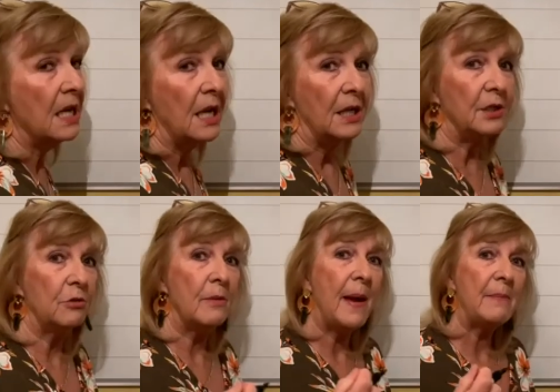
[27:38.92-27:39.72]
And you'll
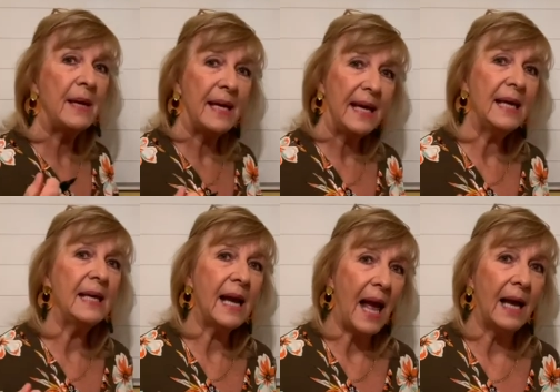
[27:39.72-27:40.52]
remember ing,
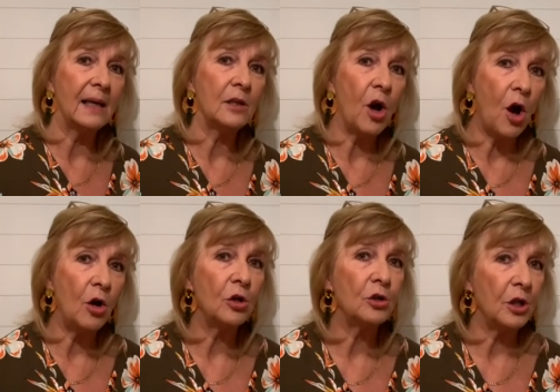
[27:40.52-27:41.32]
ang,
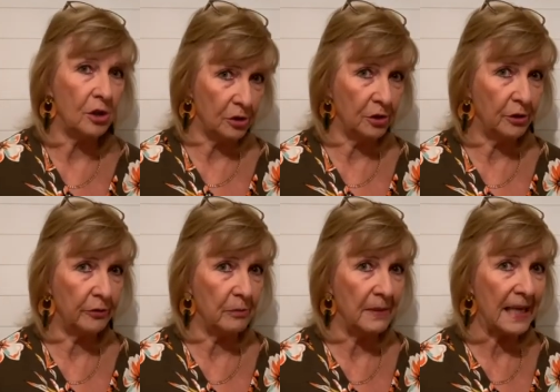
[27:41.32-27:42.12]
ong, ung
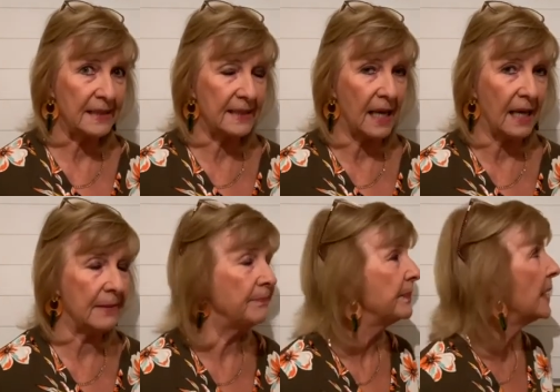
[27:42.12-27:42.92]
from last time.